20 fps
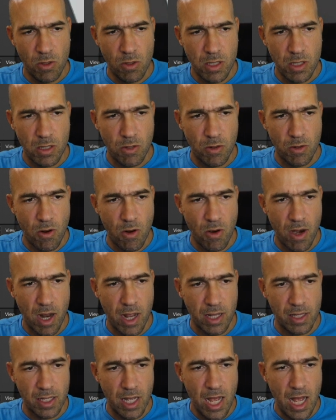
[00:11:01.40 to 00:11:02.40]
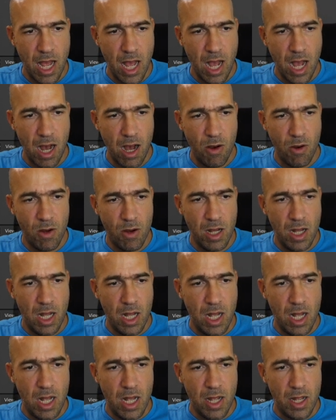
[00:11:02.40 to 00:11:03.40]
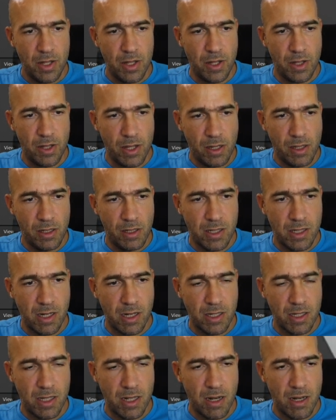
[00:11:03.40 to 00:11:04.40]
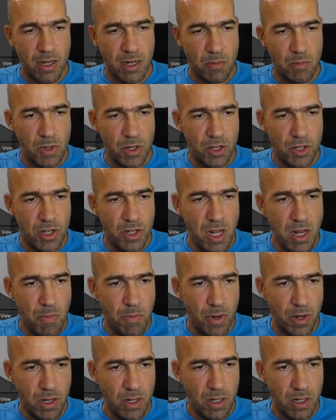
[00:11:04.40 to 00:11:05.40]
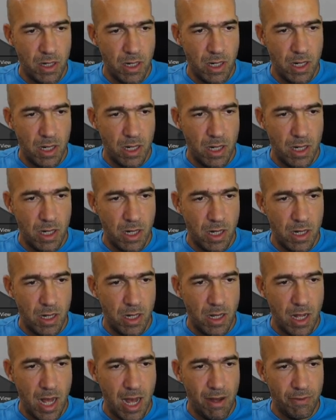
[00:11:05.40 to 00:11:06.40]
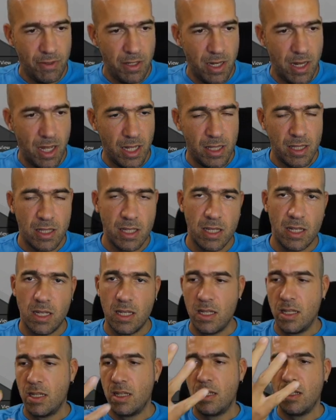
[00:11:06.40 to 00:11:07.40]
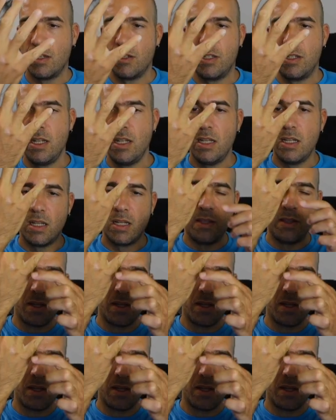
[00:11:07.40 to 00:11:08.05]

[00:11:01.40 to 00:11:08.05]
notice on your hand how the knuckles are starting much deeper. After that, you see,